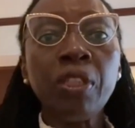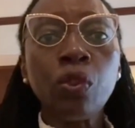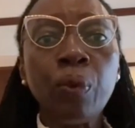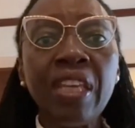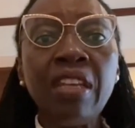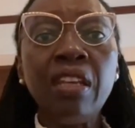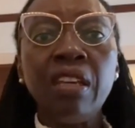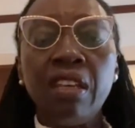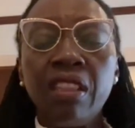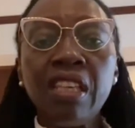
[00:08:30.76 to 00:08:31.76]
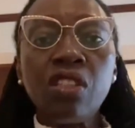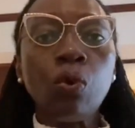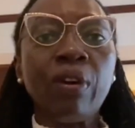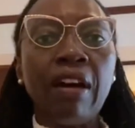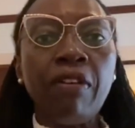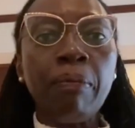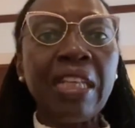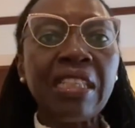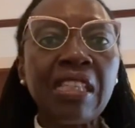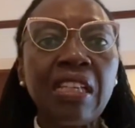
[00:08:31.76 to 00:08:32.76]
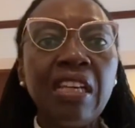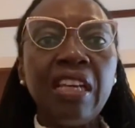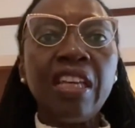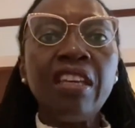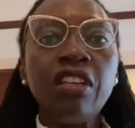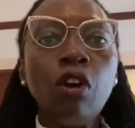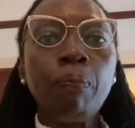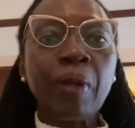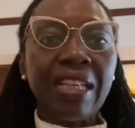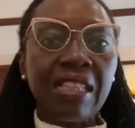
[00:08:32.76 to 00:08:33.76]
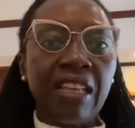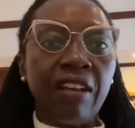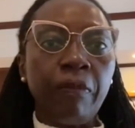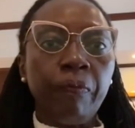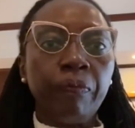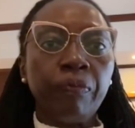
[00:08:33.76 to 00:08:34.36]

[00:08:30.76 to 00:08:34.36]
between these two governments in oppressing